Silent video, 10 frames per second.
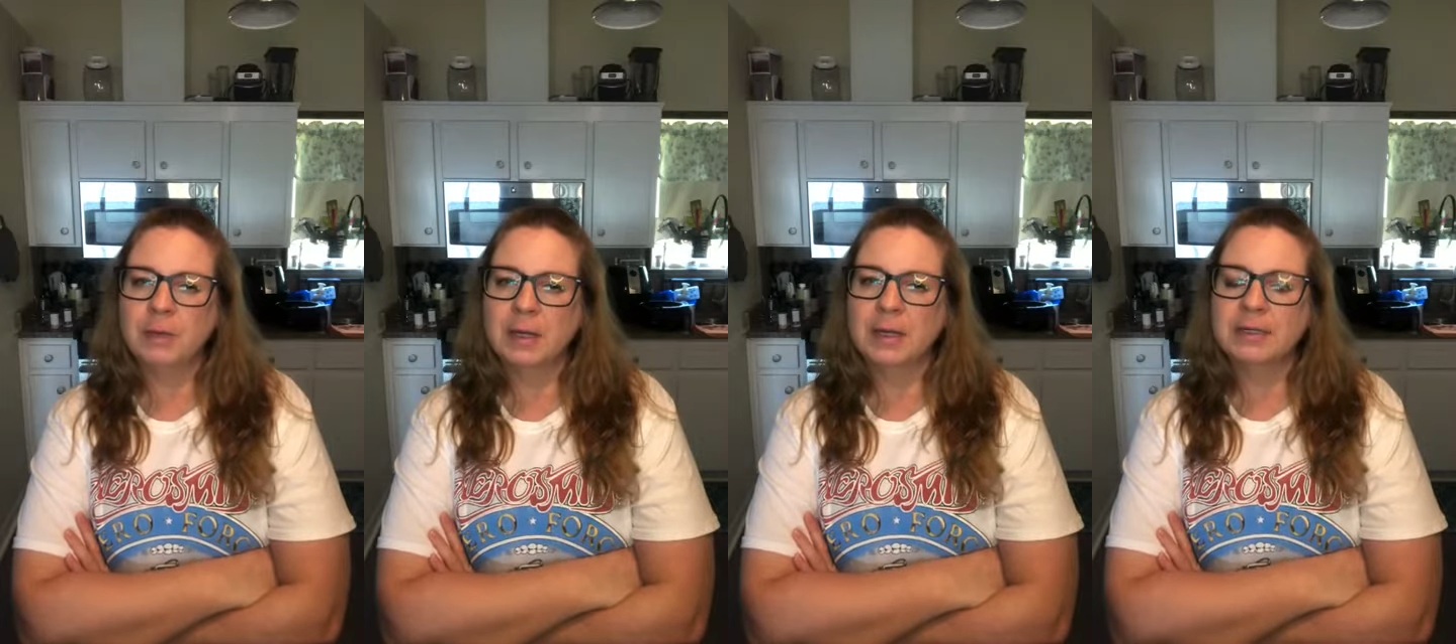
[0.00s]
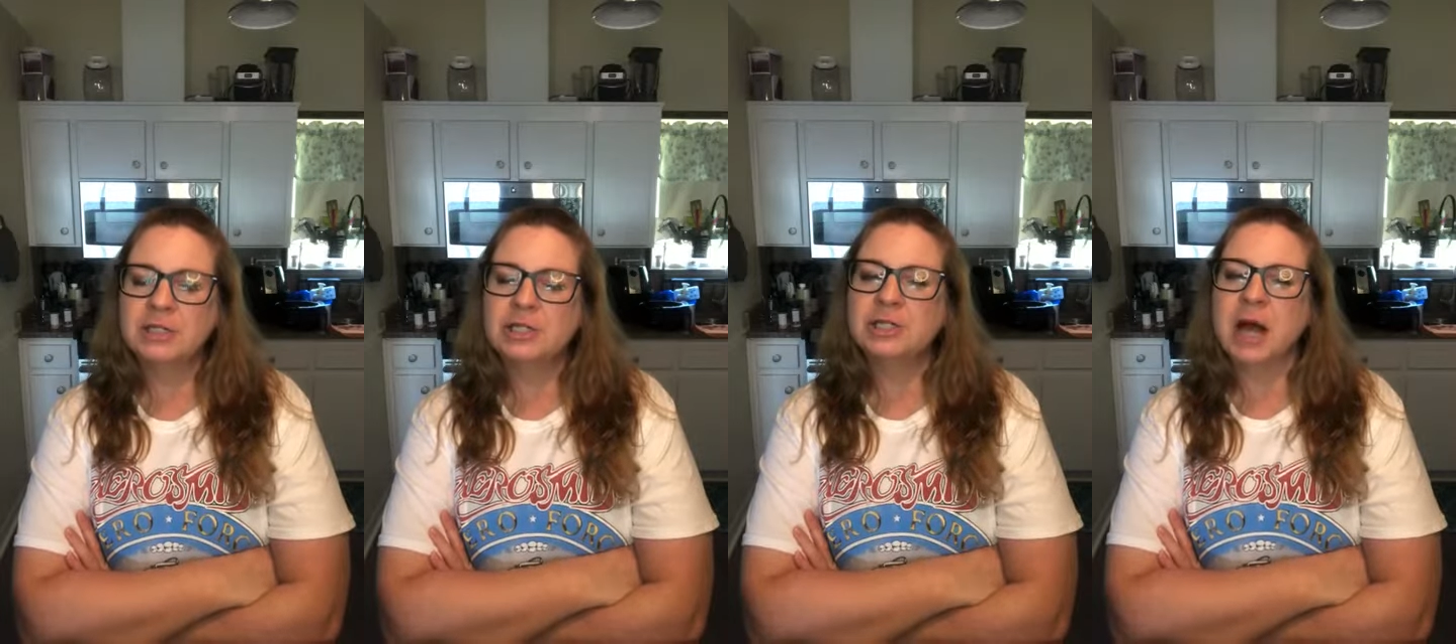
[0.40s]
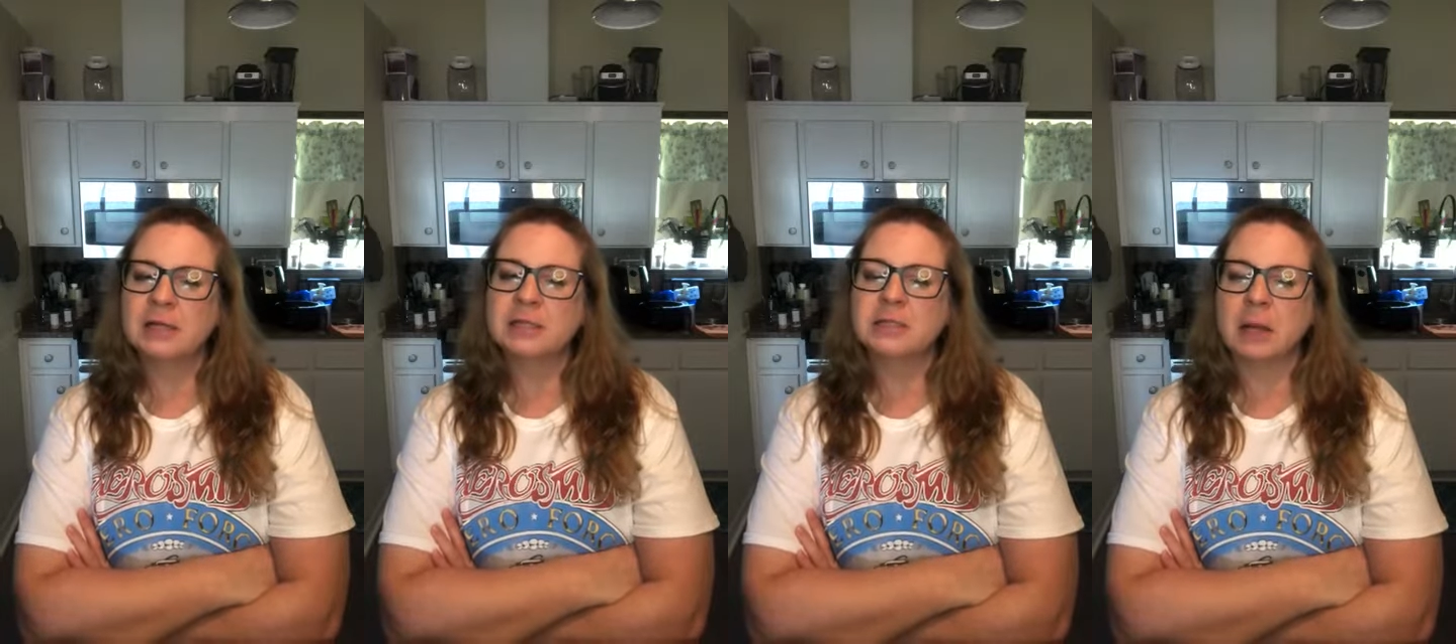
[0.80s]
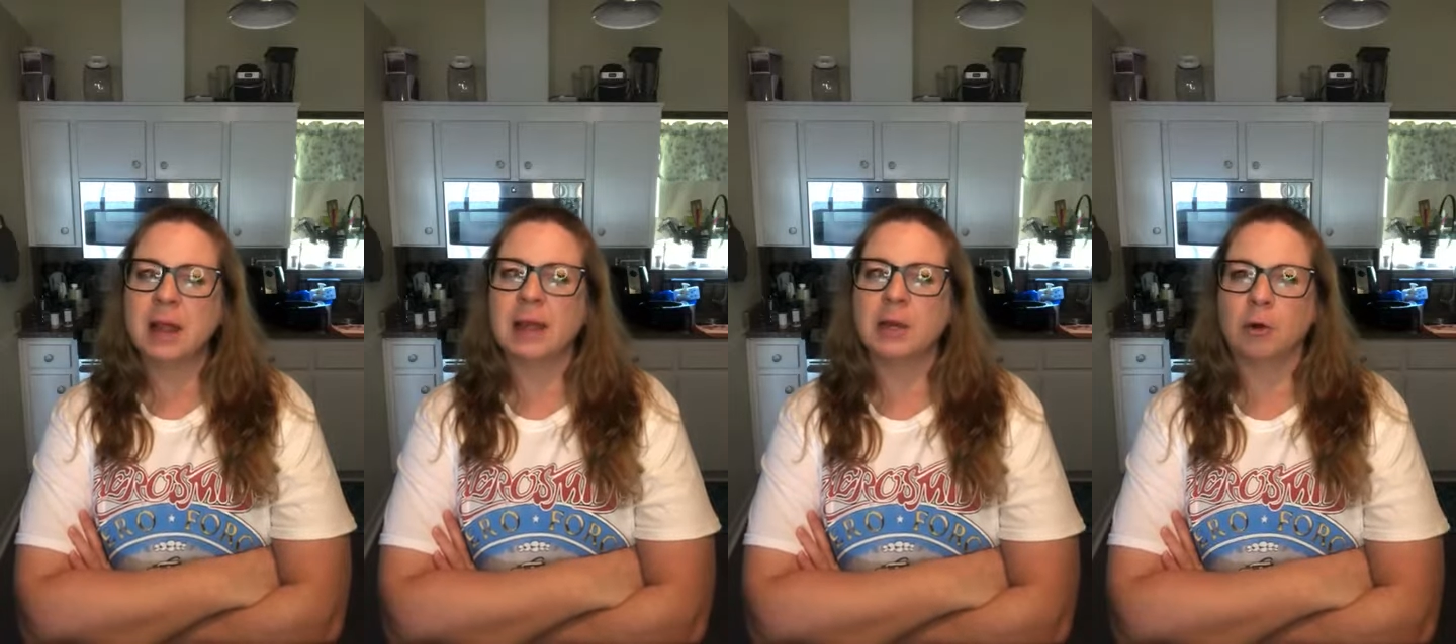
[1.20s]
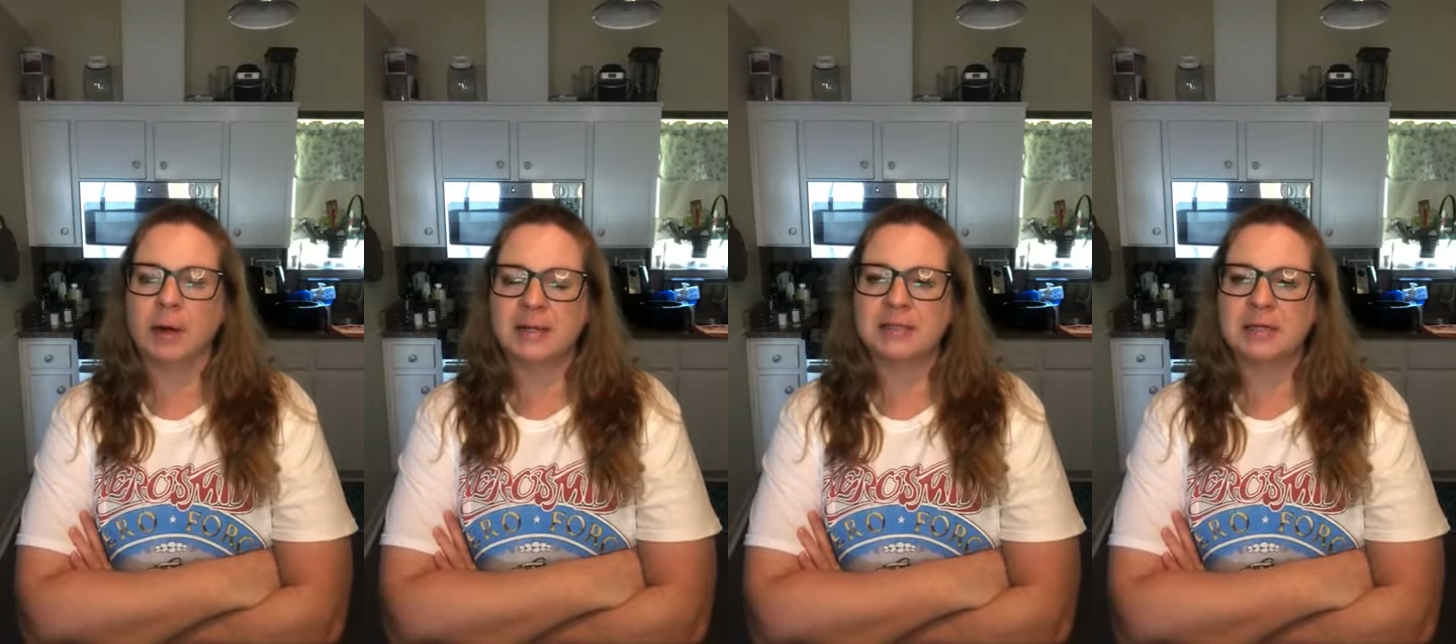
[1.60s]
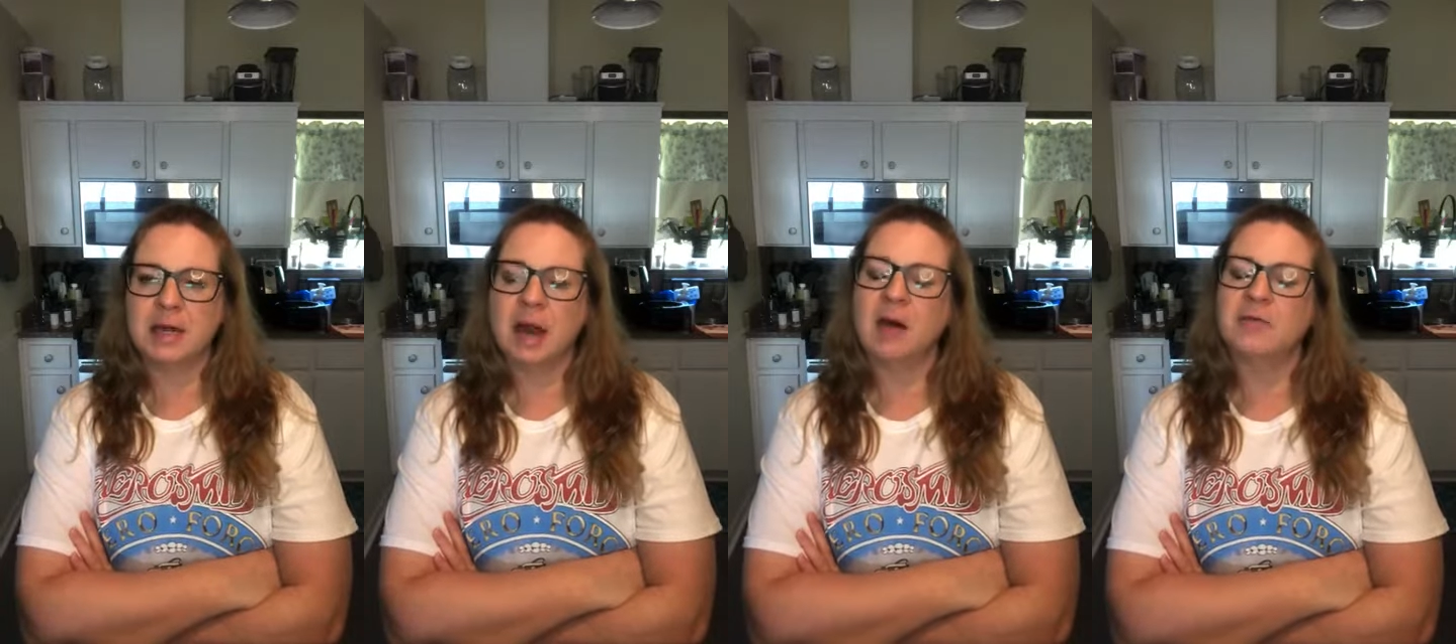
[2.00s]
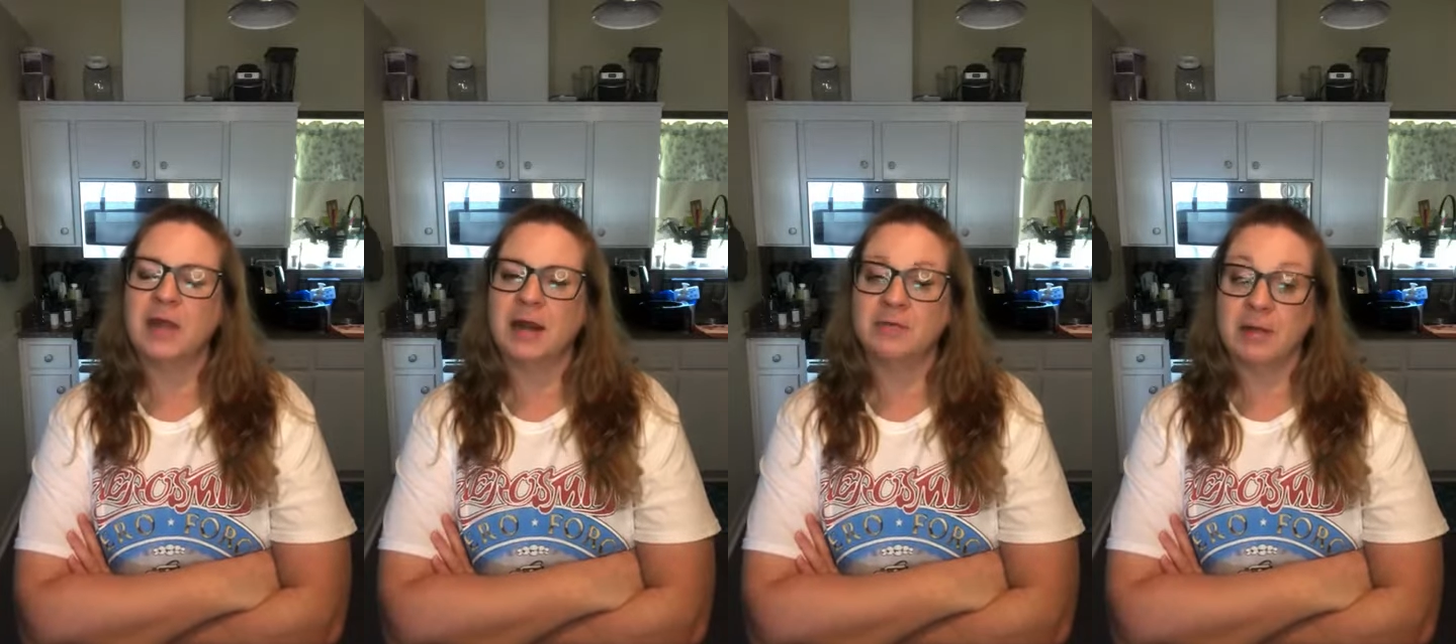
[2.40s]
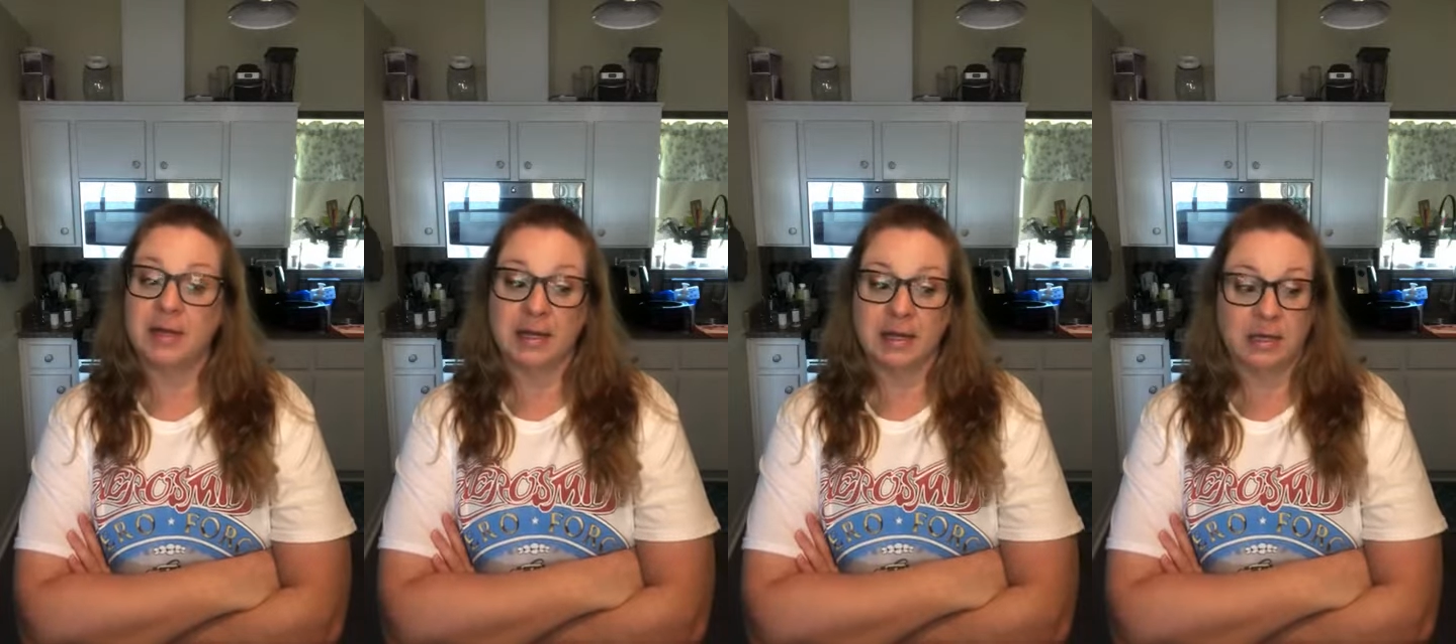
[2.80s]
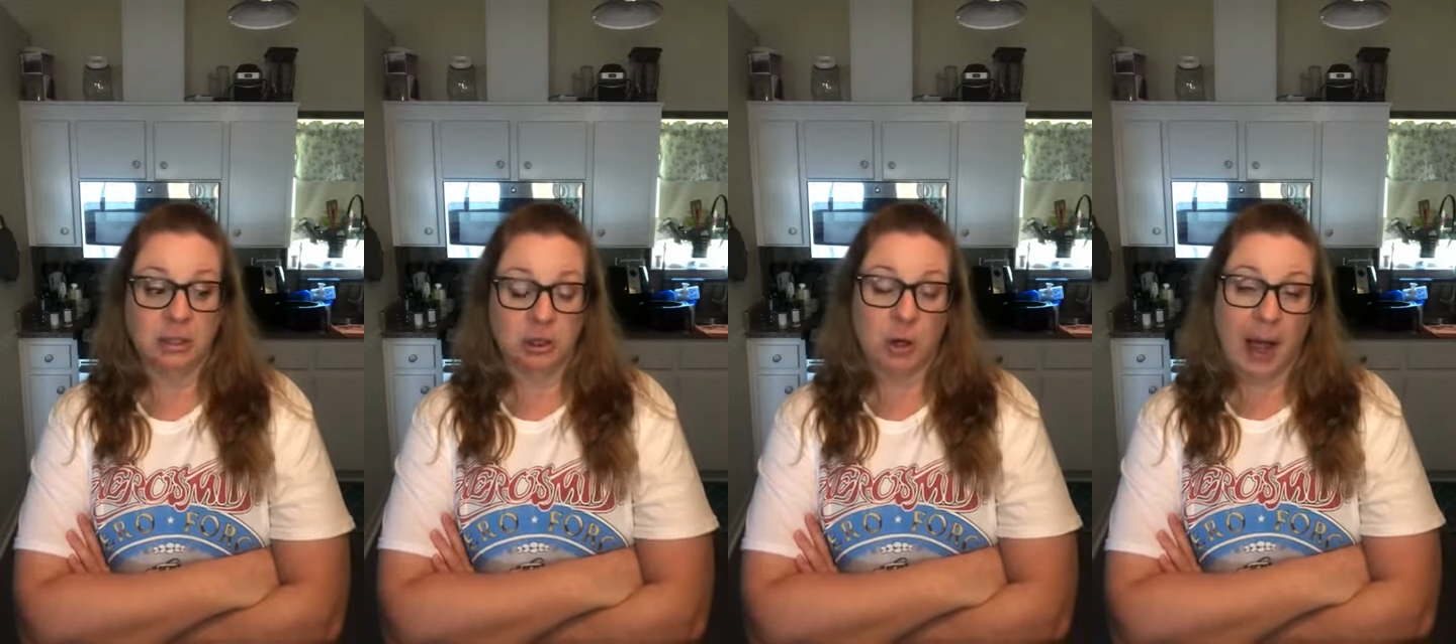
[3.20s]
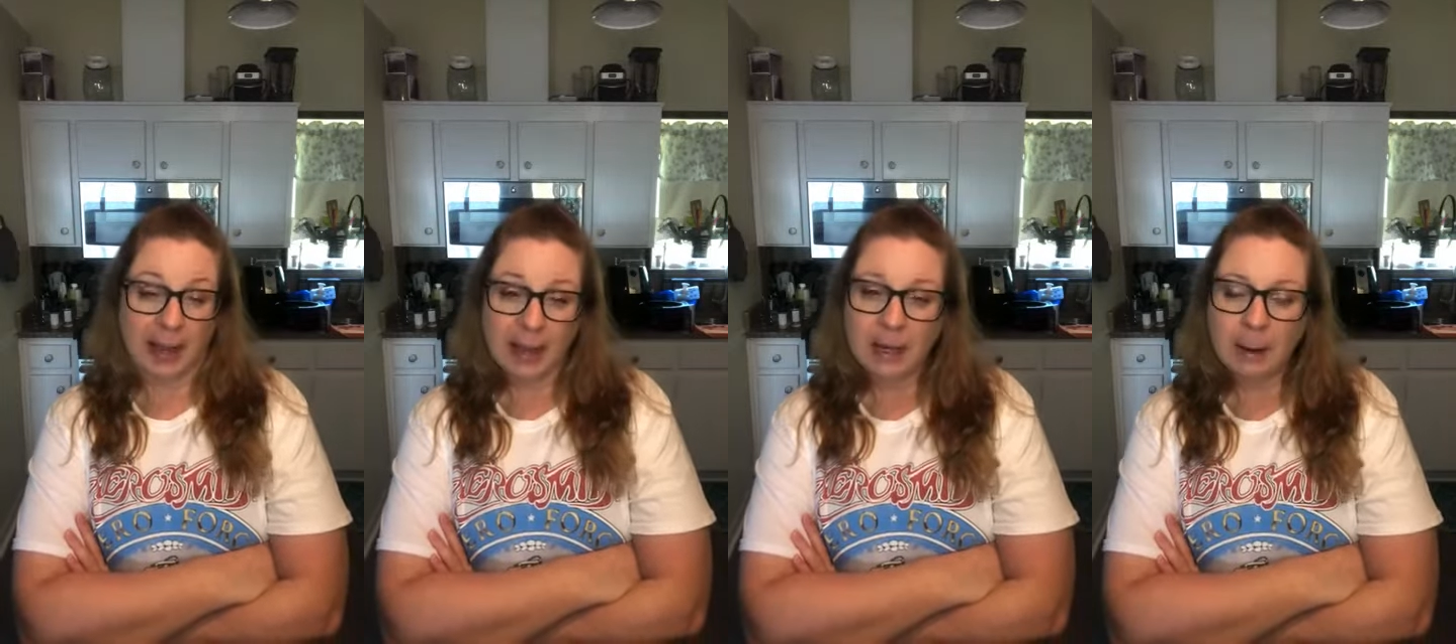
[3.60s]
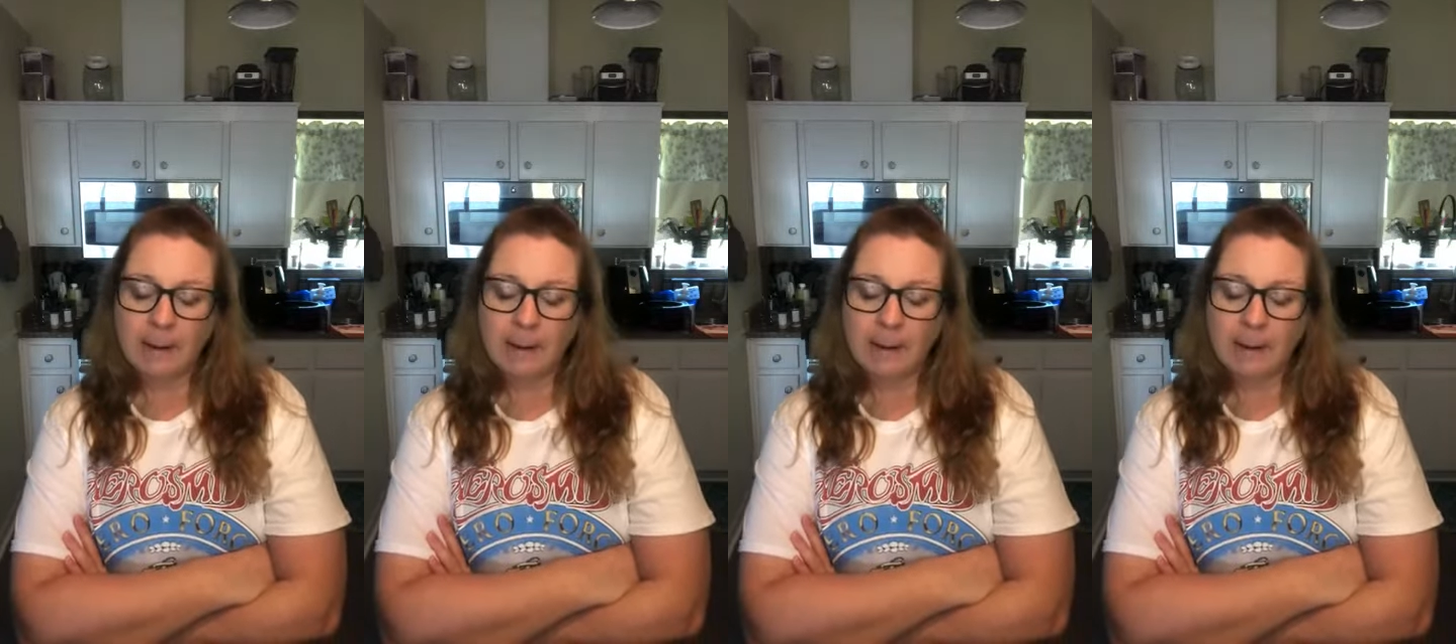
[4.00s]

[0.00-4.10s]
it's just like crazy enough that I feel like I need to try it.